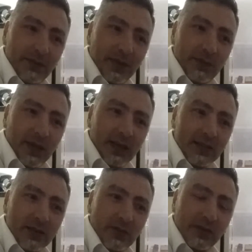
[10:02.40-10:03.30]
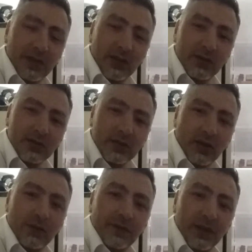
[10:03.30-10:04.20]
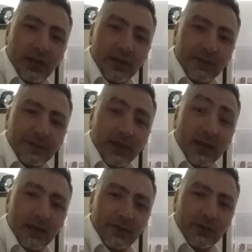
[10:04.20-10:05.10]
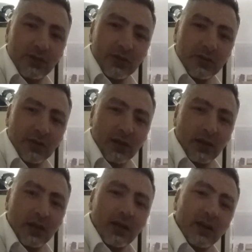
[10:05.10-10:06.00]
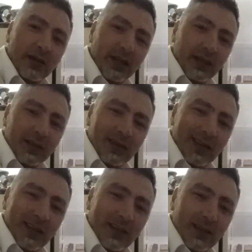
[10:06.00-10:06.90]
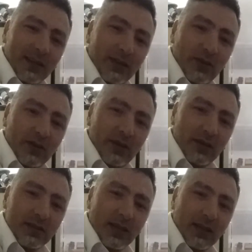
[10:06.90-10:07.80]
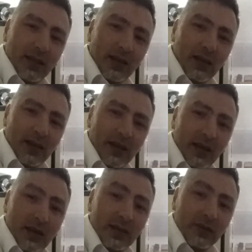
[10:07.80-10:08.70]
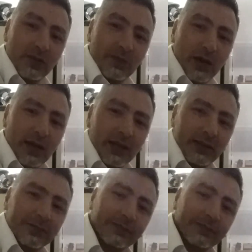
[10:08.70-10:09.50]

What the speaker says: be making some more videos hopefully in the future soon. Okay, thank you, take care, and goodbye.